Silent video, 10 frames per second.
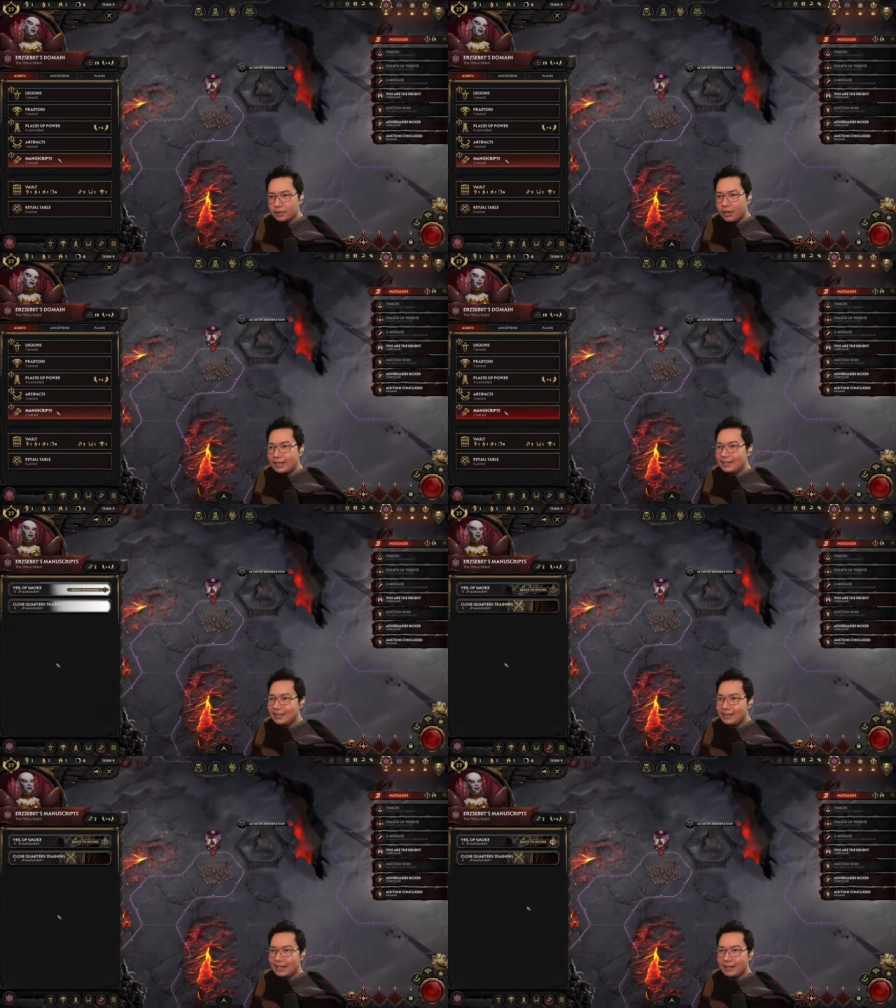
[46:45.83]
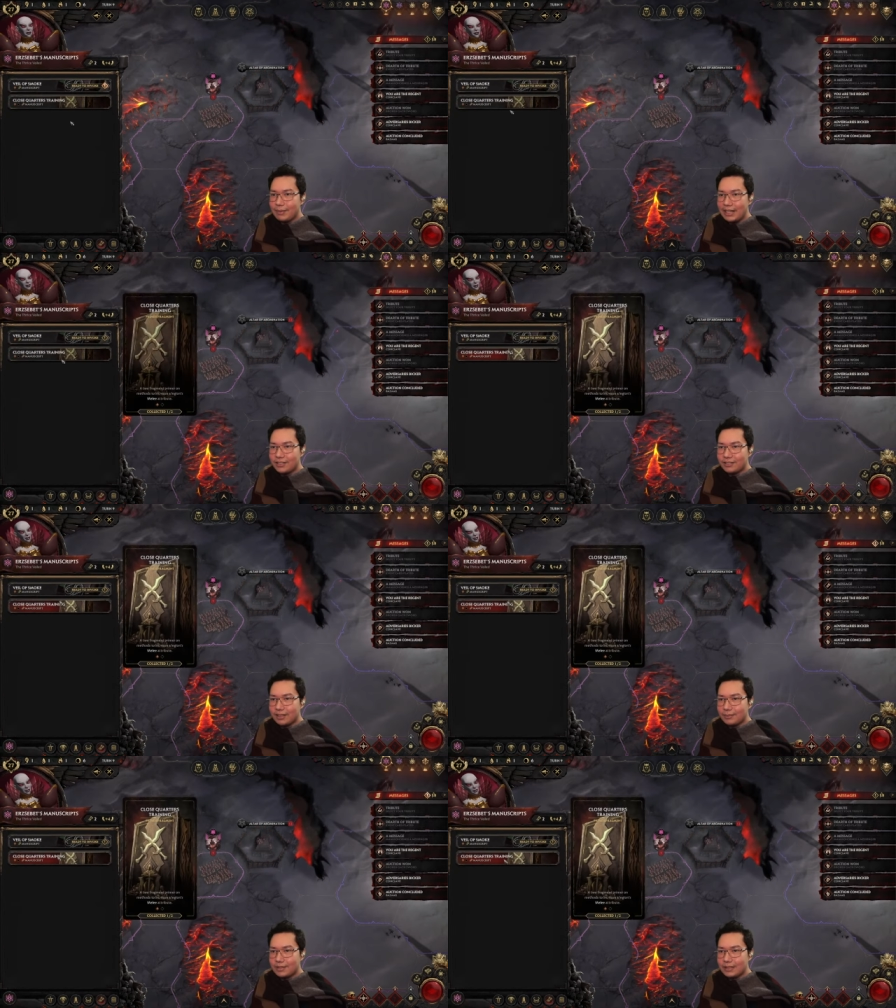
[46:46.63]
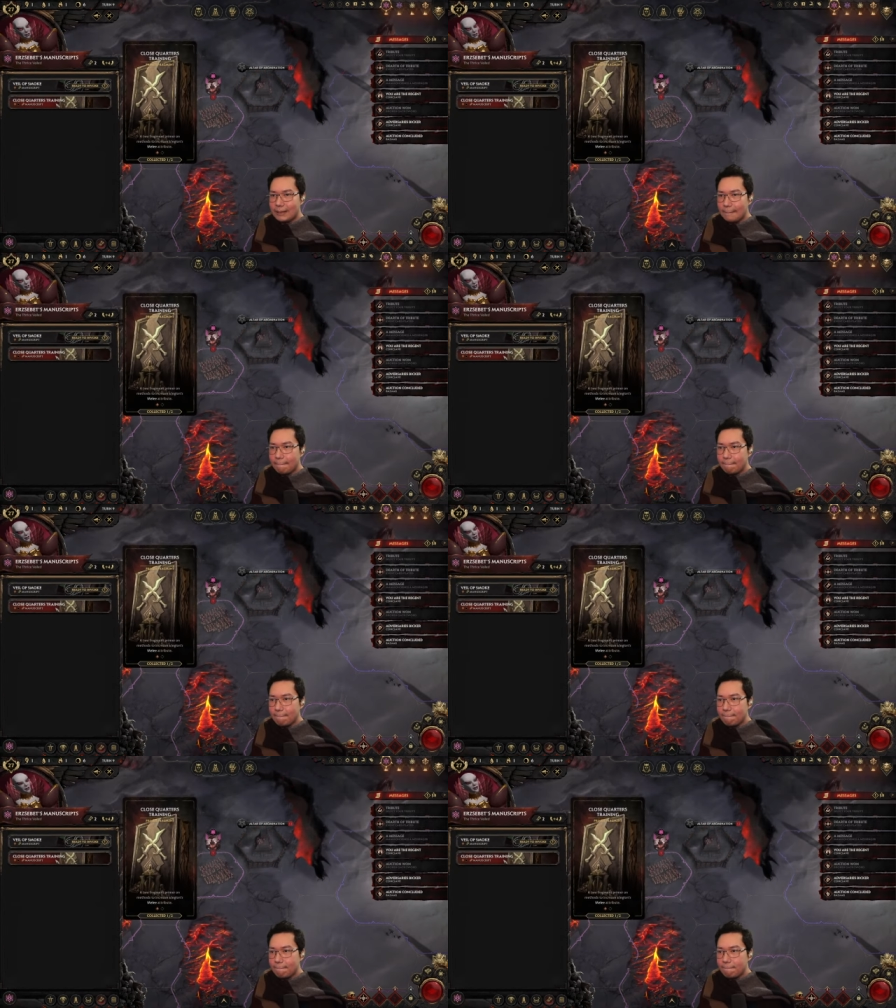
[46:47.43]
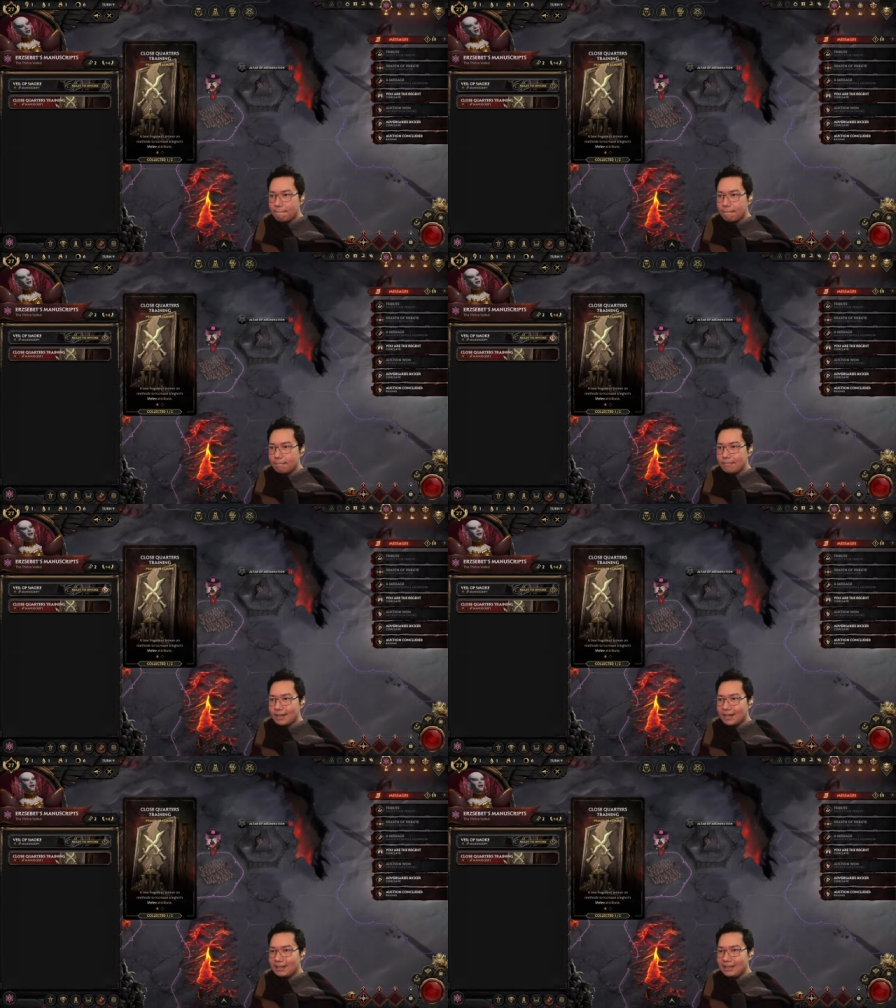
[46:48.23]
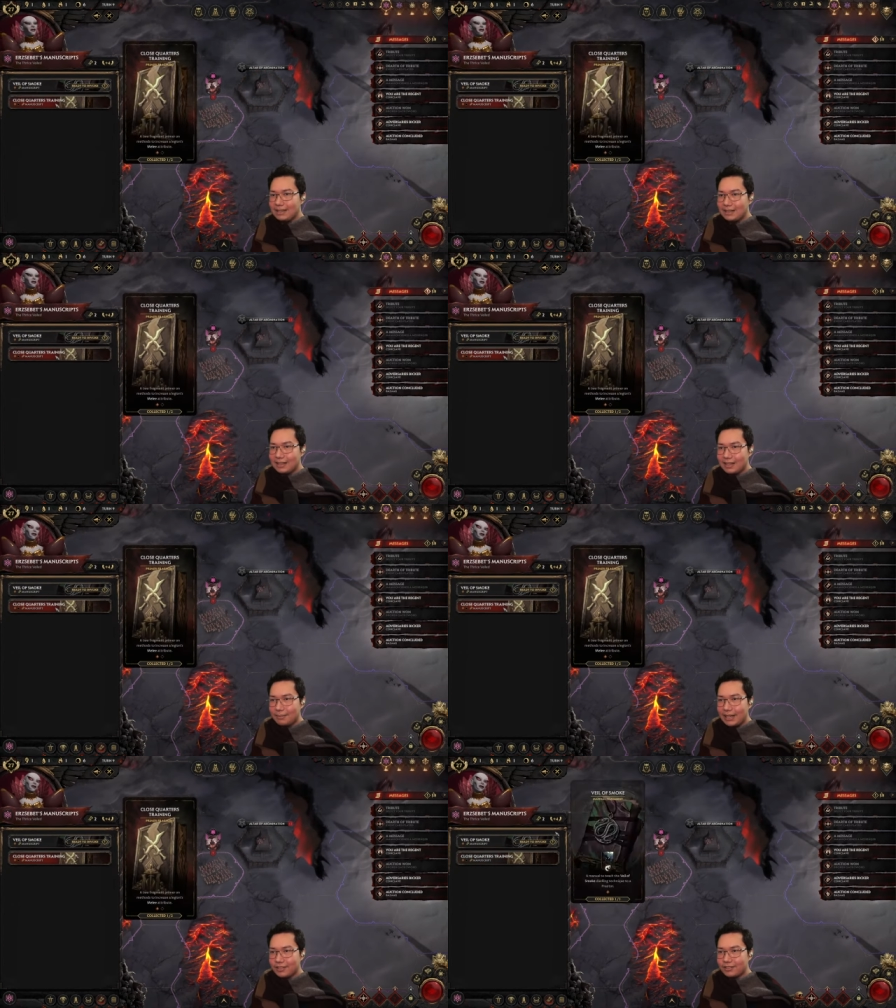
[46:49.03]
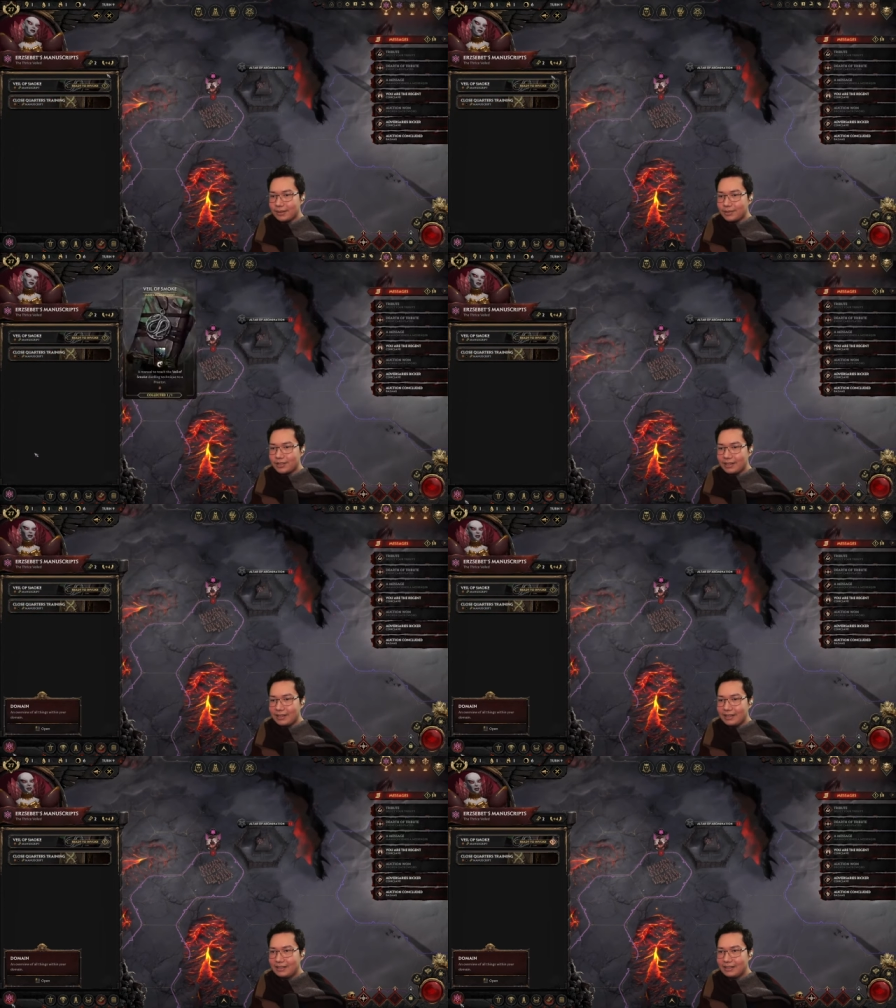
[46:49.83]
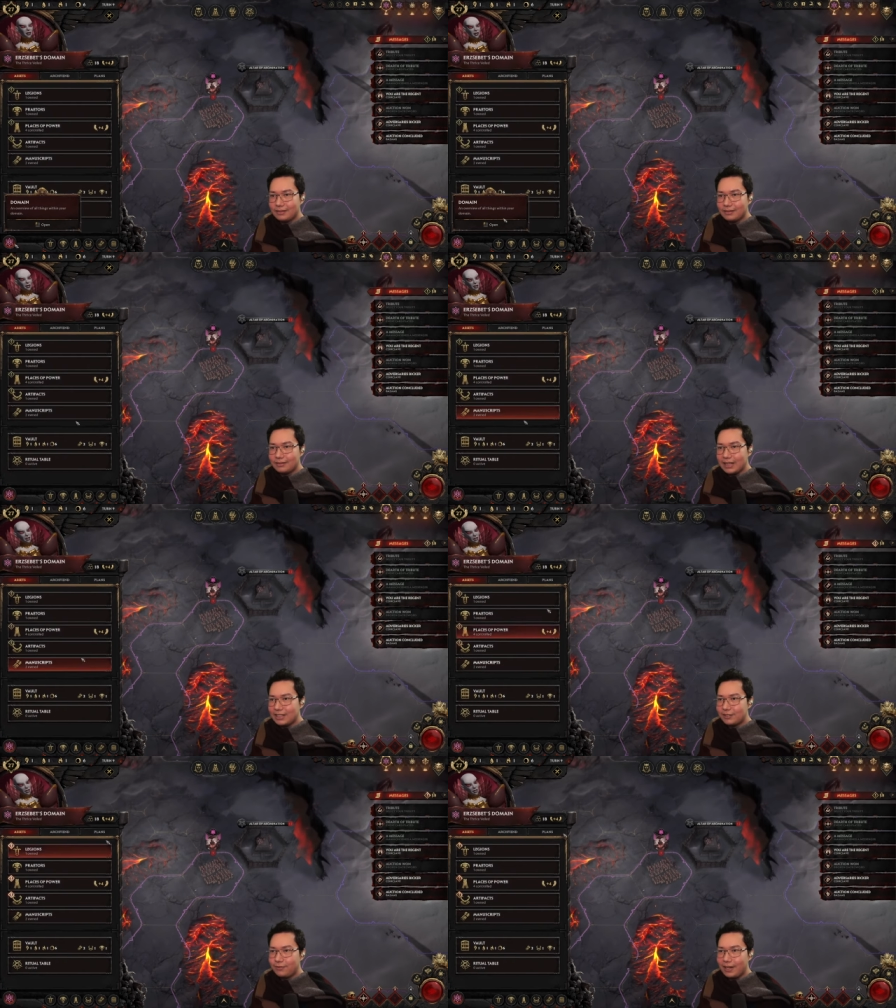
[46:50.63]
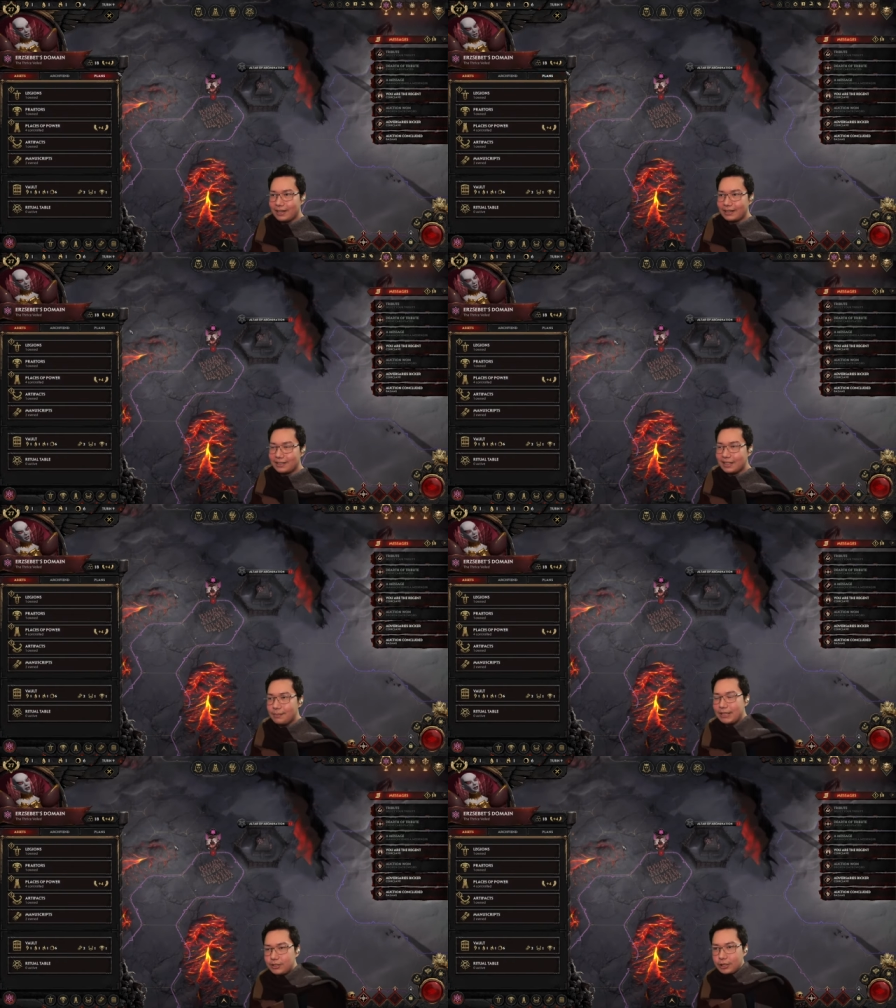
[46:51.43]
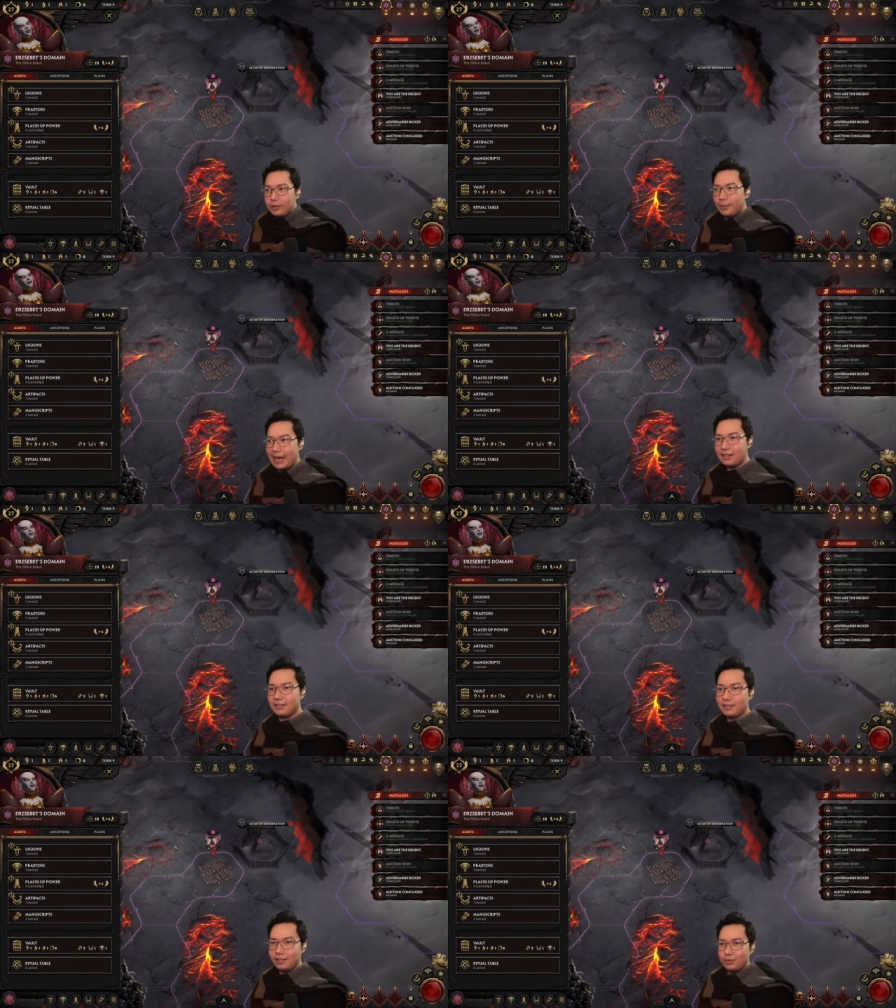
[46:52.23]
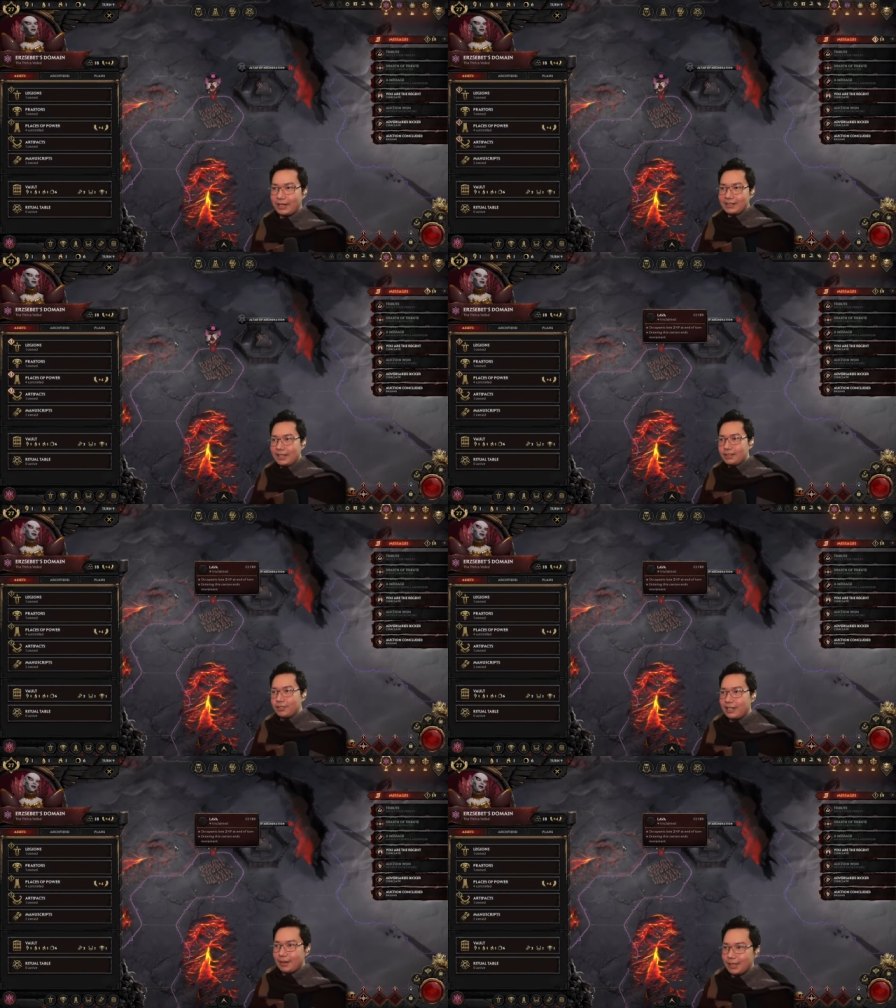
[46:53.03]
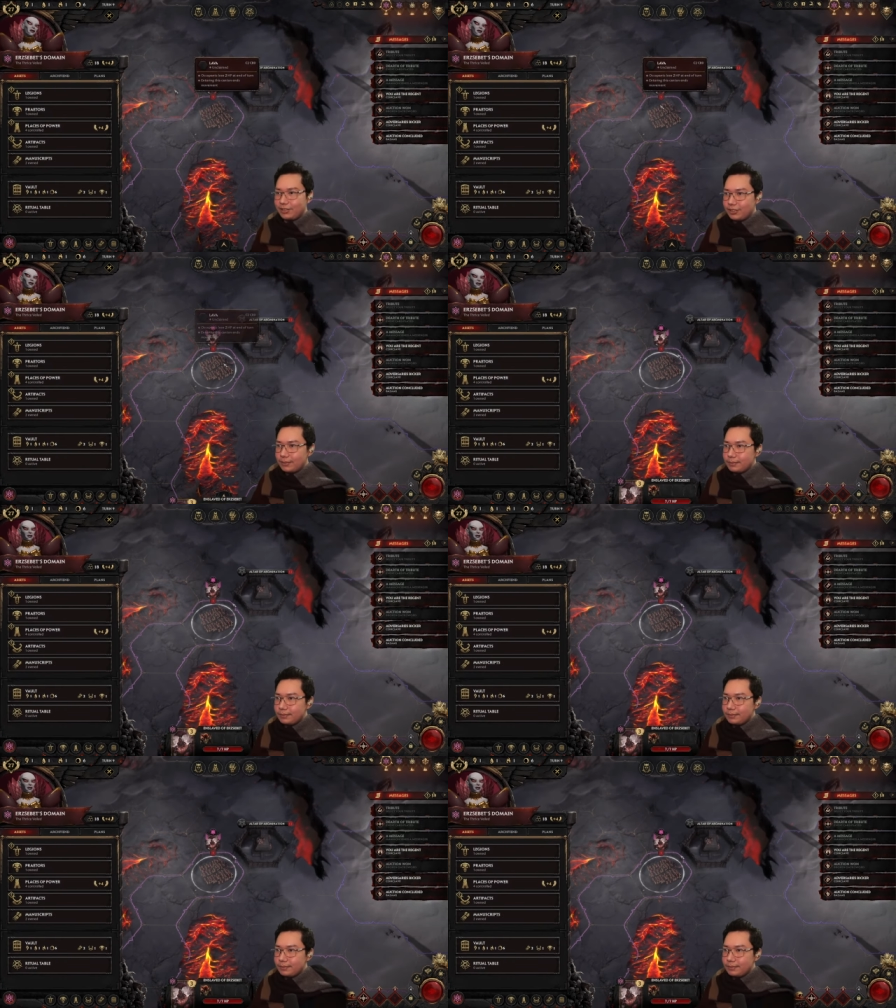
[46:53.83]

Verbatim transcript: I didn't get the manuscript. I need another manuscript. So I think that's fine. This is going to be two battles where I take no damage.